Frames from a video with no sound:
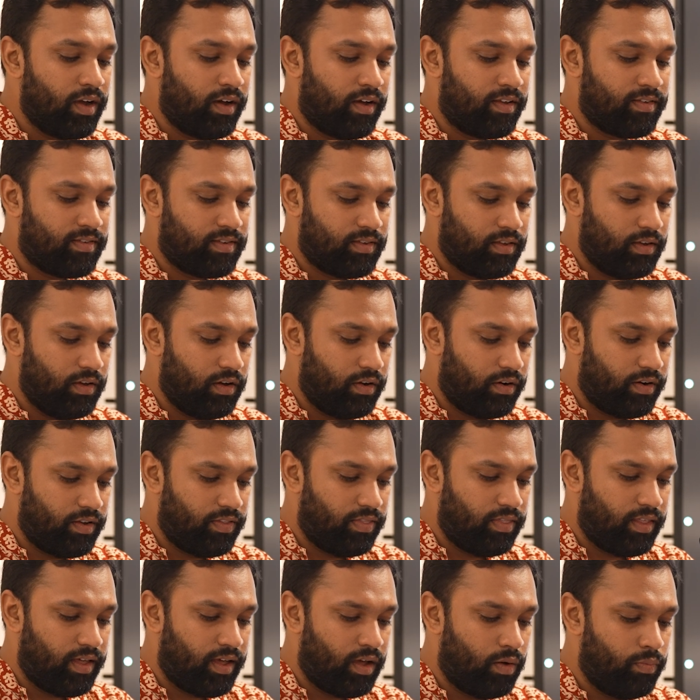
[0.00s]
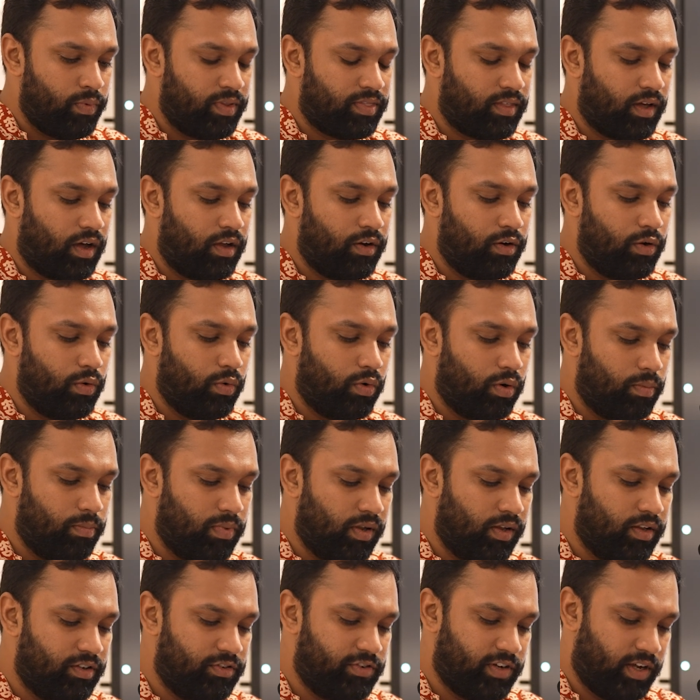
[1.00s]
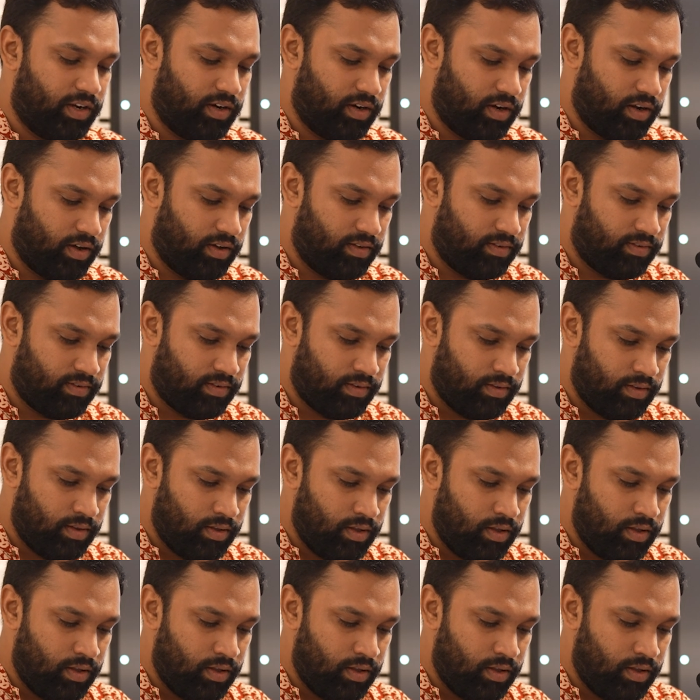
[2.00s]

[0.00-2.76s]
us here and there with unknowable agendas.